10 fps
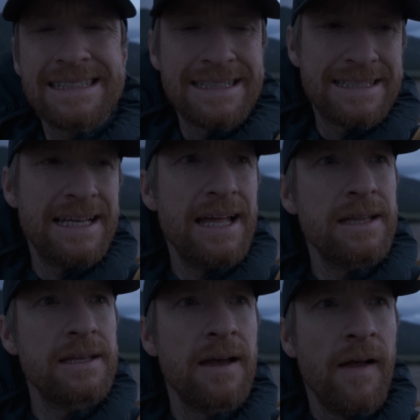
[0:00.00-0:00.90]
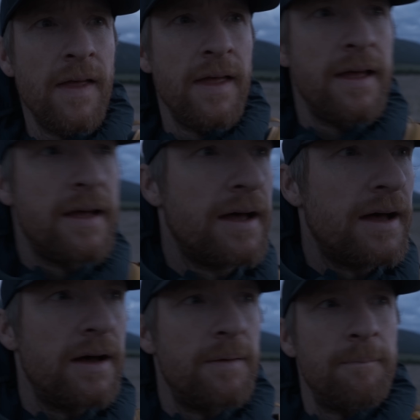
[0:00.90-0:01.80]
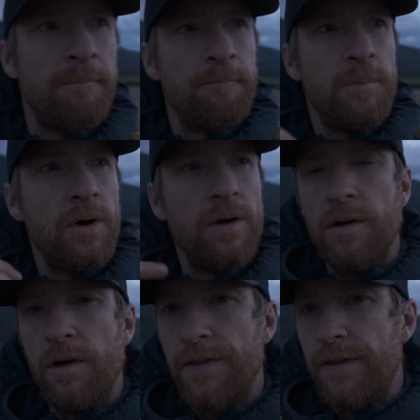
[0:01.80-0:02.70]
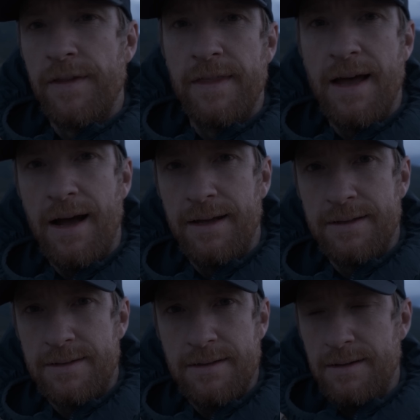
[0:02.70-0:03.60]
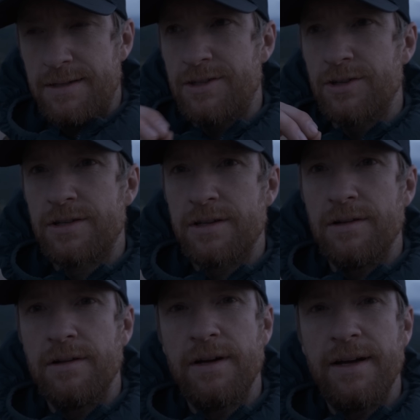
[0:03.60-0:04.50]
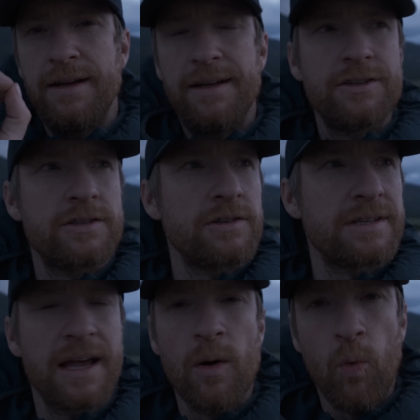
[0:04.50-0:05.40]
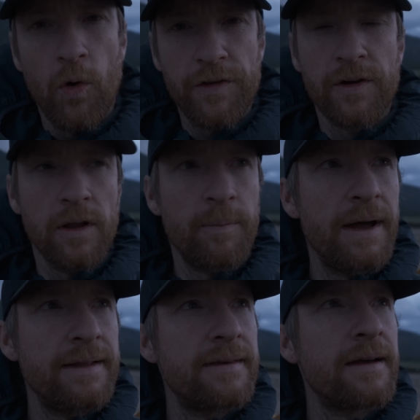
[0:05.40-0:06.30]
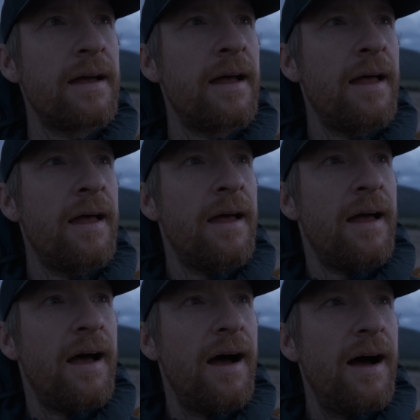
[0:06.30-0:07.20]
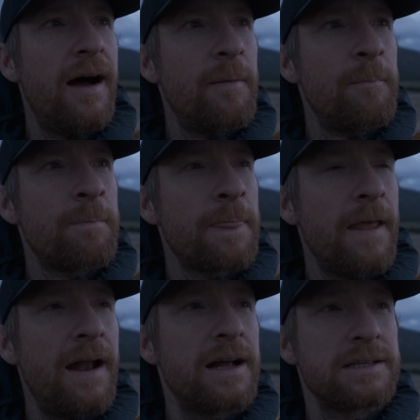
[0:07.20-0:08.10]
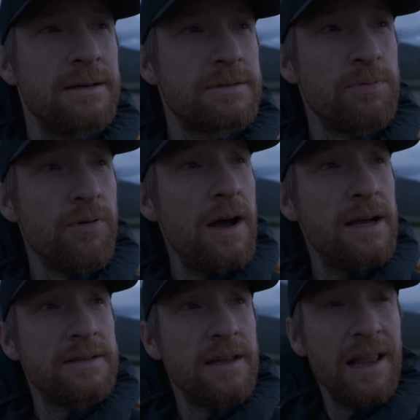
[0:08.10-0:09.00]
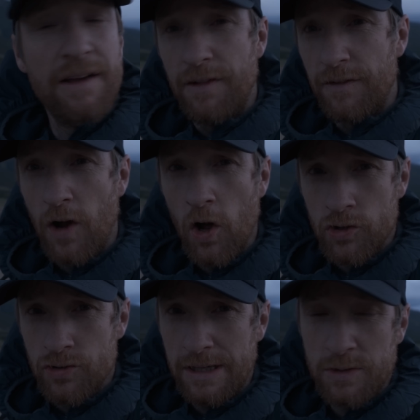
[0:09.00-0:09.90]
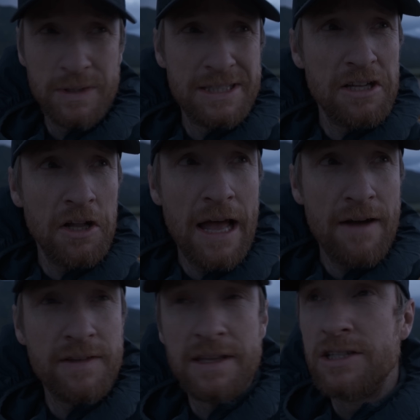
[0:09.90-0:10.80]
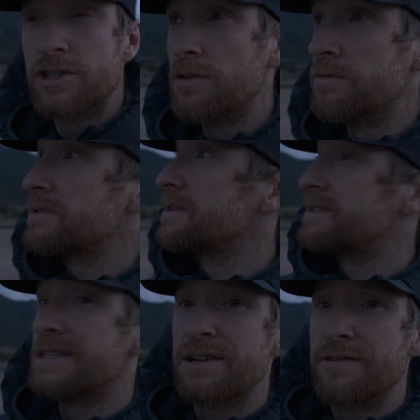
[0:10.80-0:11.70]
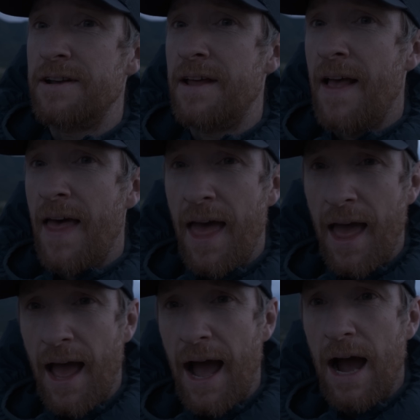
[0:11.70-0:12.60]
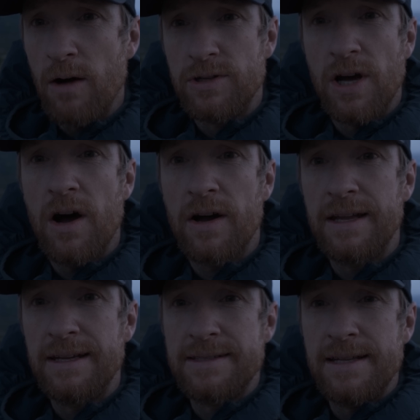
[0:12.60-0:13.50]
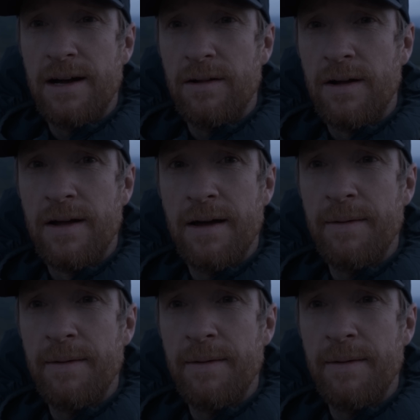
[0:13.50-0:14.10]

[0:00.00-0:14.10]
in the sand. But other than that, it just looks like a watercolor painting. And actually I'm surprised at the level of contrast we still have in these dunes, considering how dark it is now. I